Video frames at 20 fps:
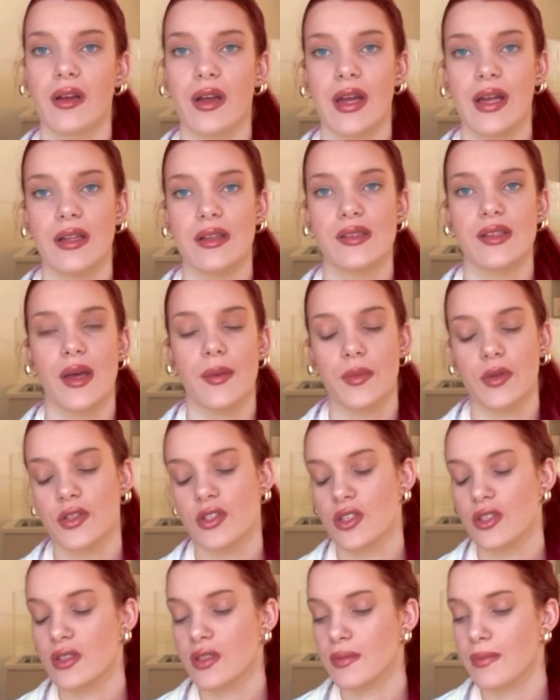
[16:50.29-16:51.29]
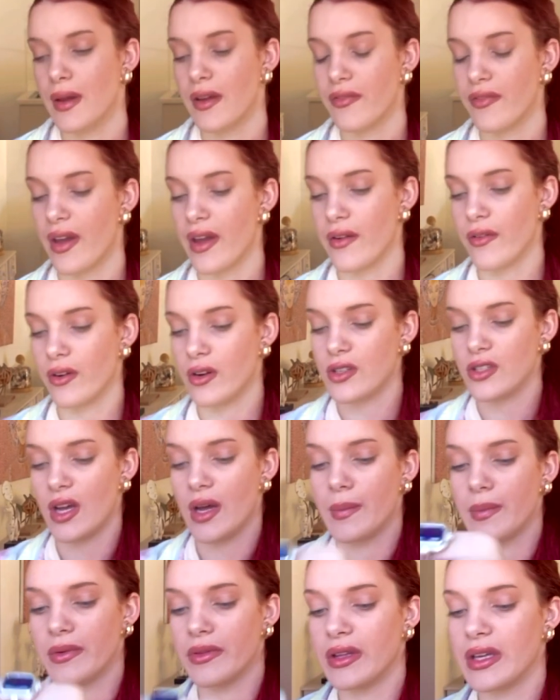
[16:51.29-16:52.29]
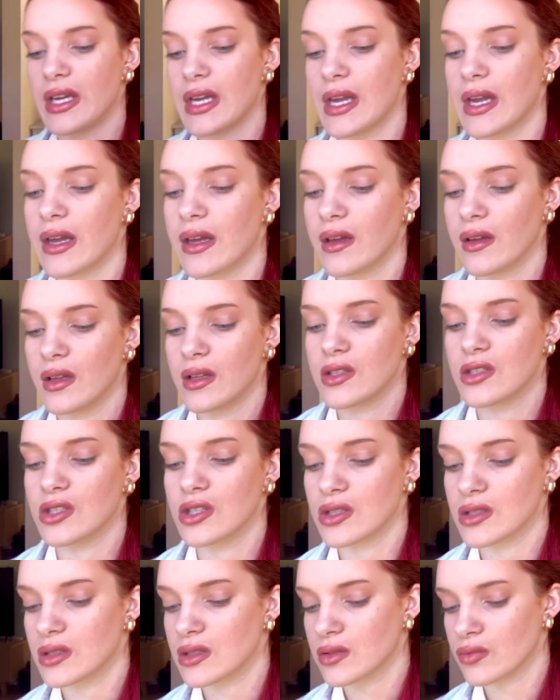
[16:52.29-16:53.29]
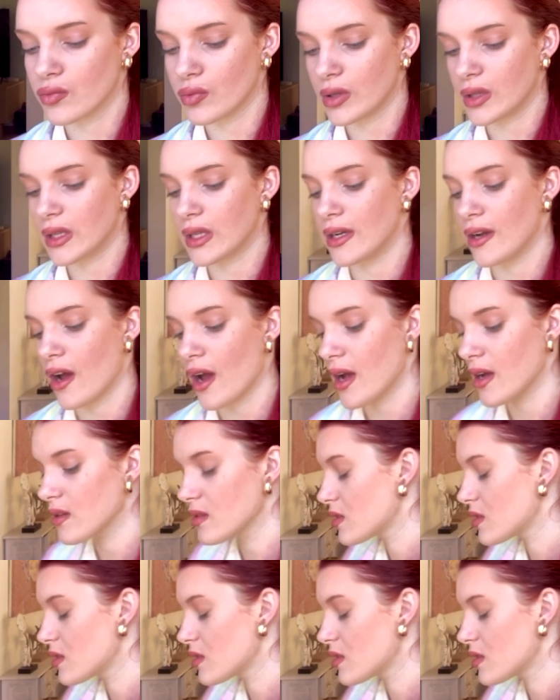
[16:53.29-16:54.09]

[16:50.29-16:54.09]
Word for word: and summer's just my favorite time of the year. It's just really nice.